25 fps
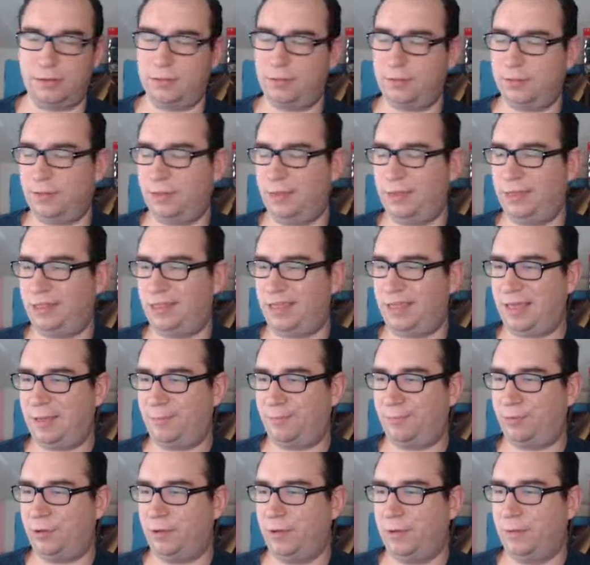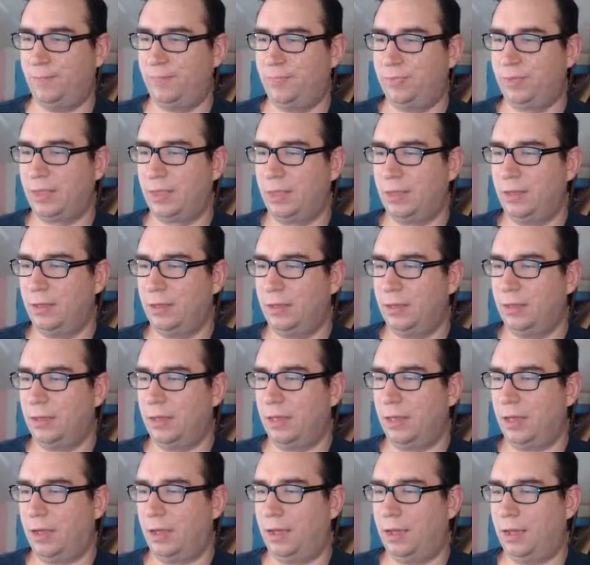like that, but...
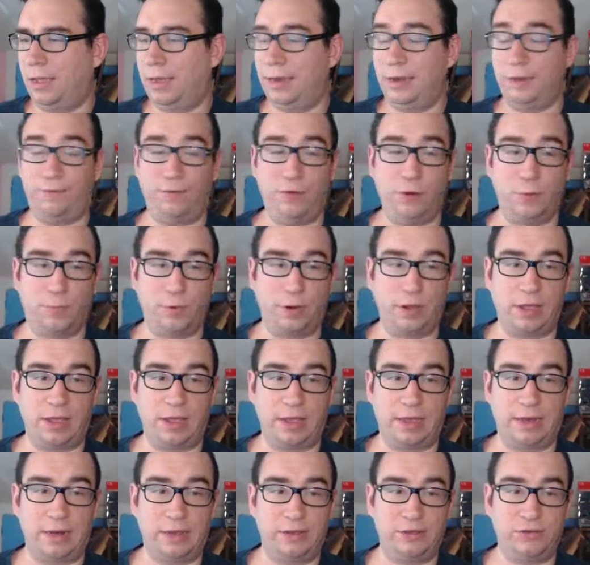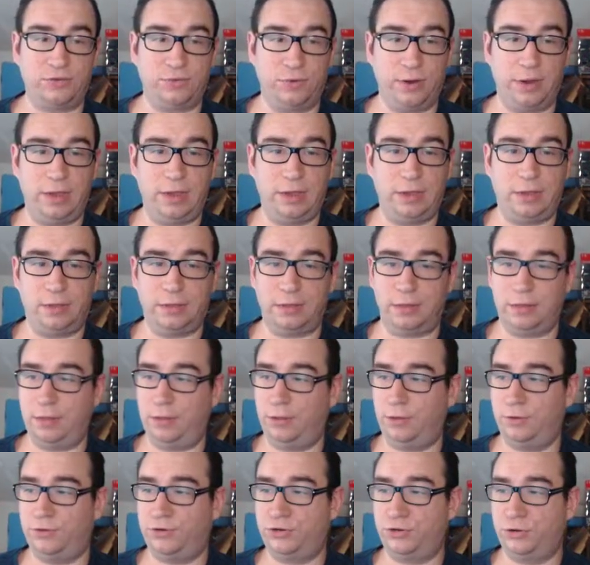and if you're bringing an S rank,
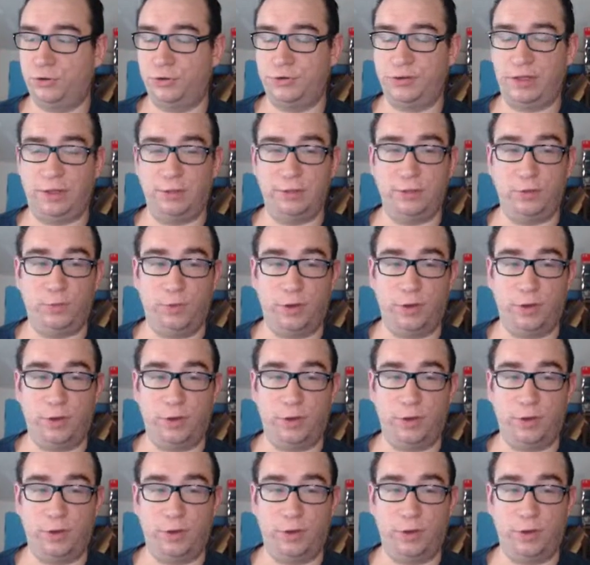you sure as hell don't want